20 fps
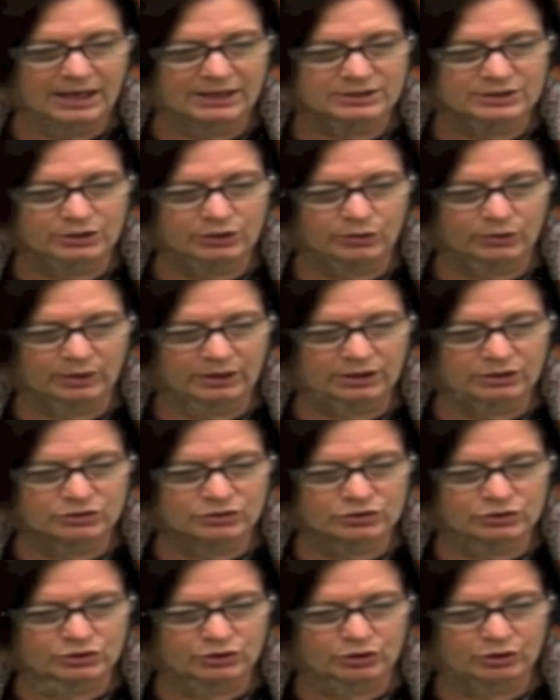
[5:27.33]
As the
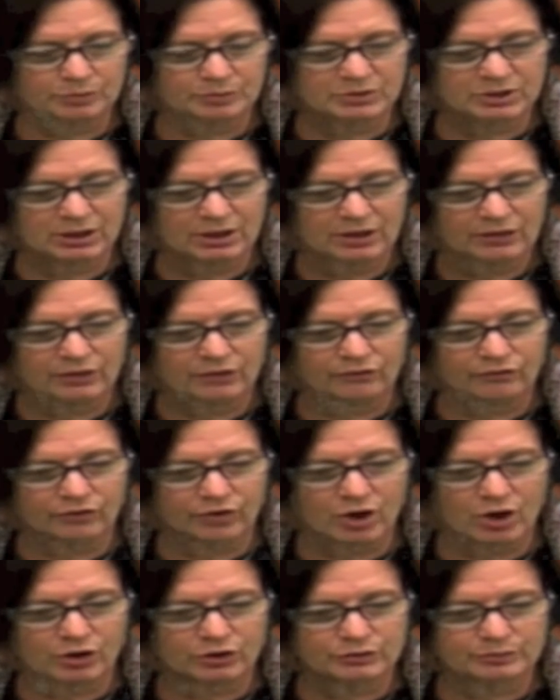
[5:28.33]
crickets chirped, the
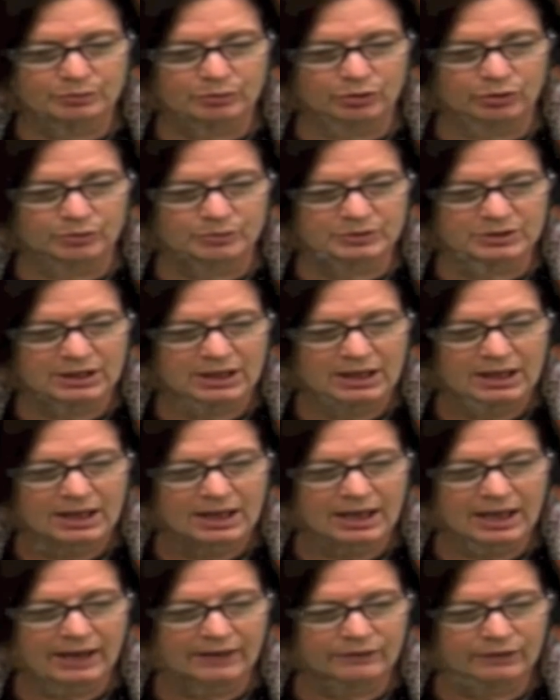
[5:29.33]
frogs burped,
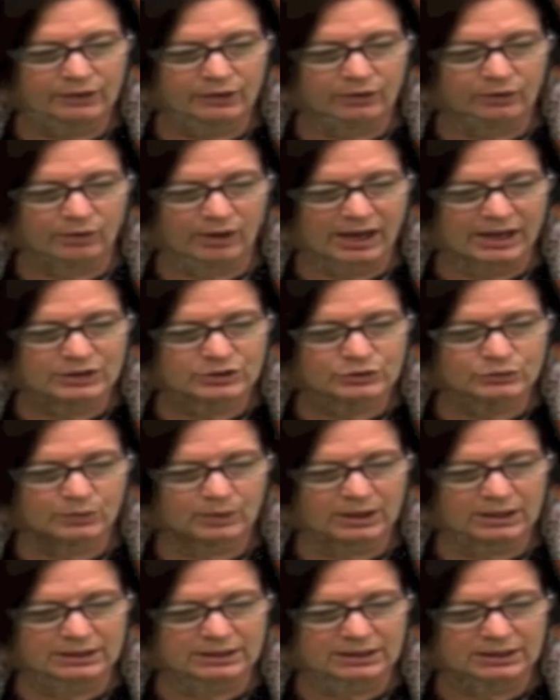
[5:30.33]
and the grass
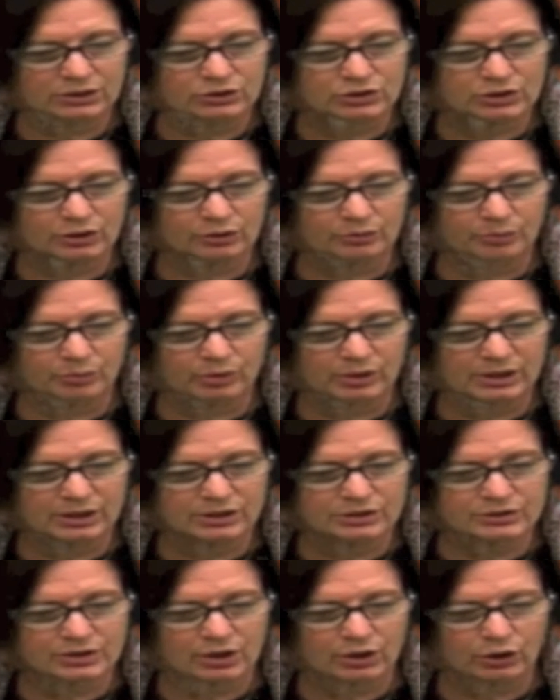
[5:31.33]
swayed in a gentle
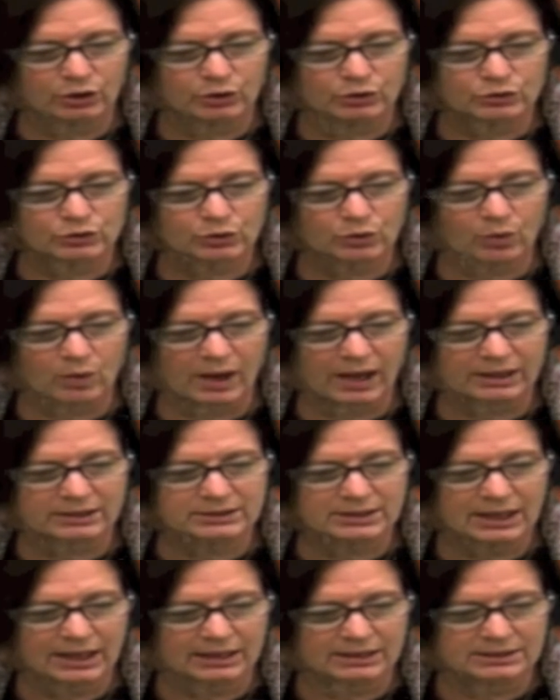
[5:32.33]
breeze, Goose
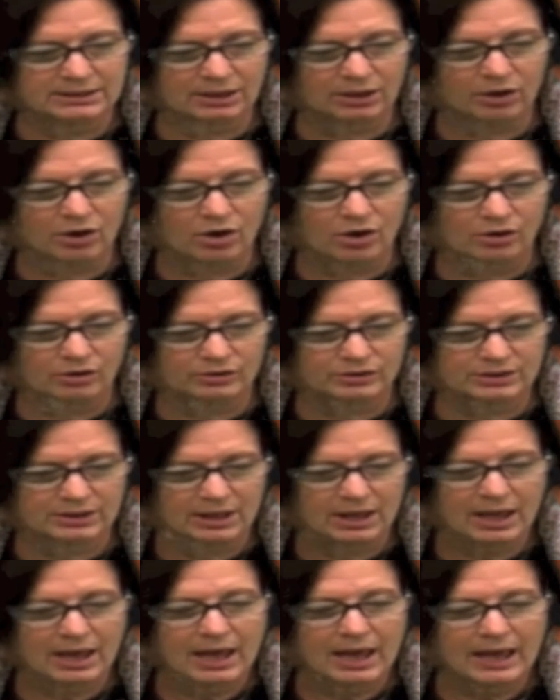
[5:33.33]
quacked and Duck honked,
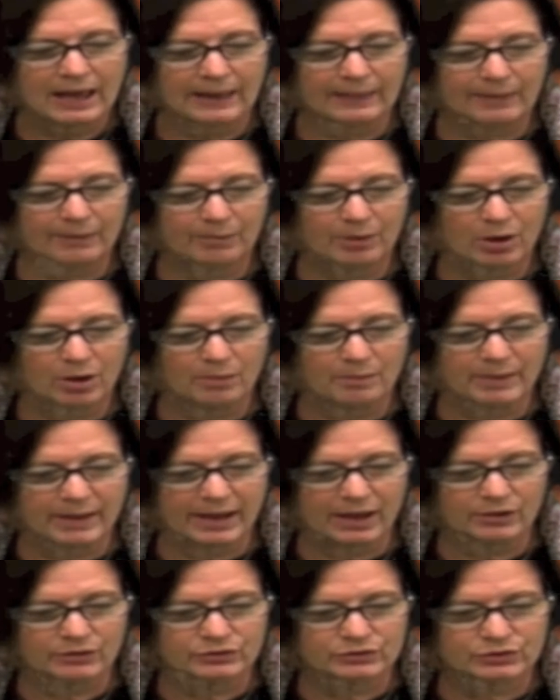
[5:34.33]
and the ball
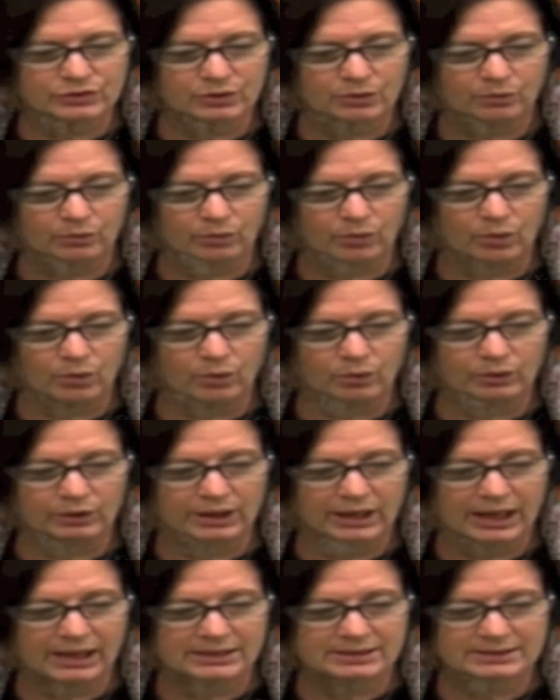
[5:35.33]
bounced,
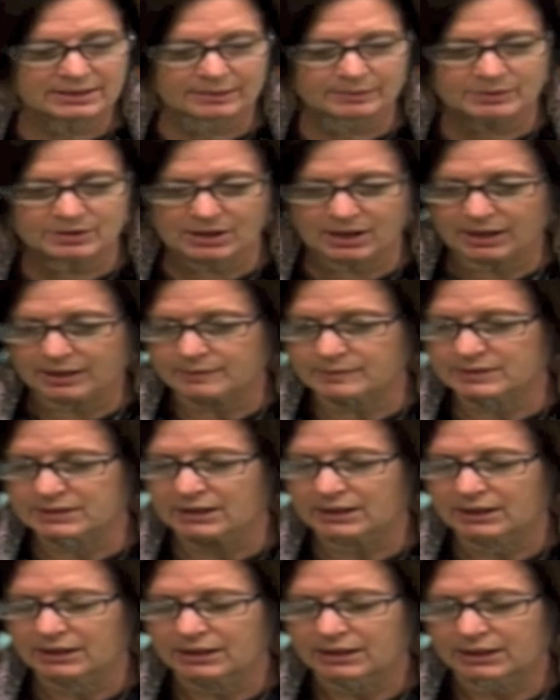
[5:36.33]
rolled, and
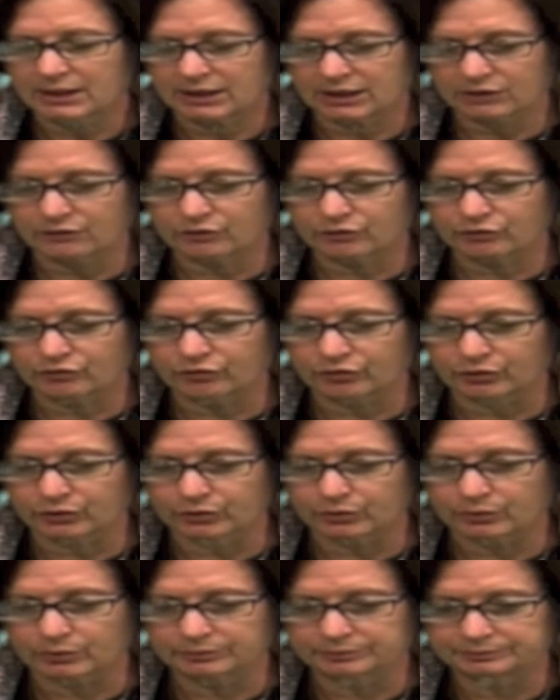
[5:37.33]
sometimes even
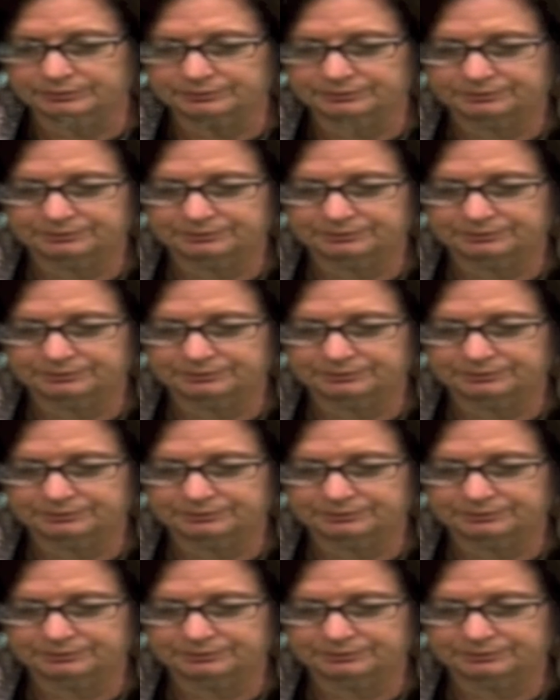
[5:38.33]
flew.